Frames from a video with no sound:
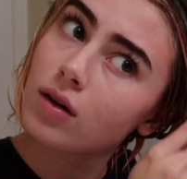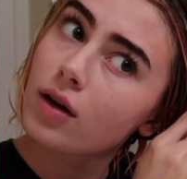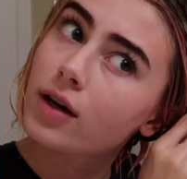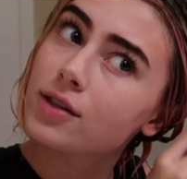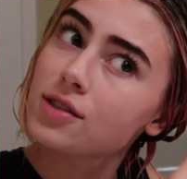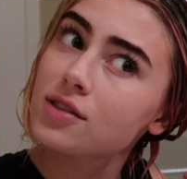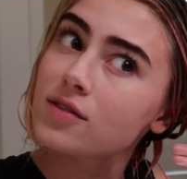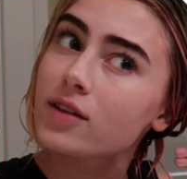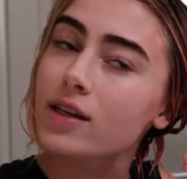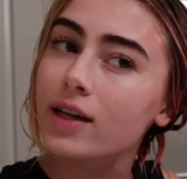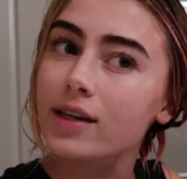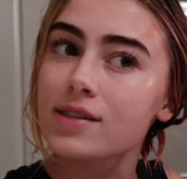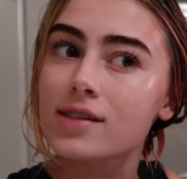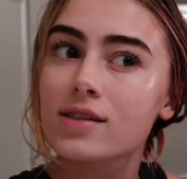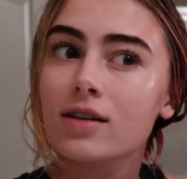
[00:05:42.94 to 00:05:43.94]
I just feel like
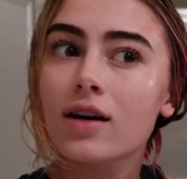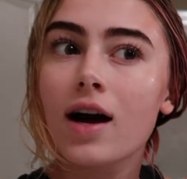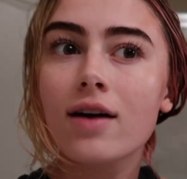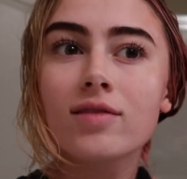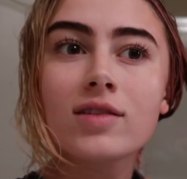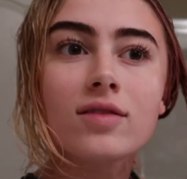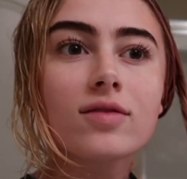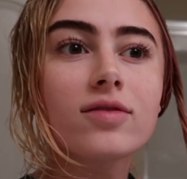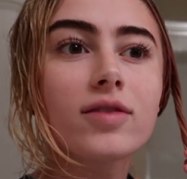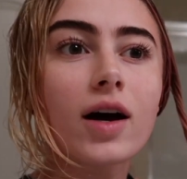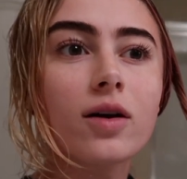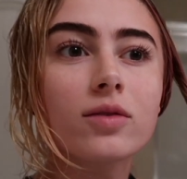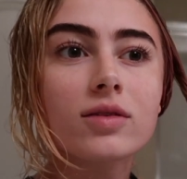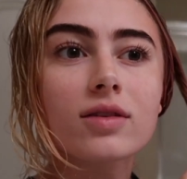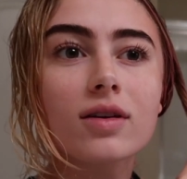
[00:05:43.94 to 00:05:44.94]
I still haven't
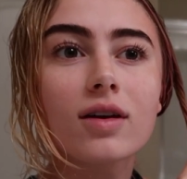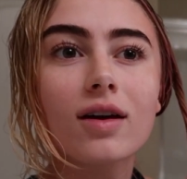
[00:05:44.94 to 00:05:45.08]
found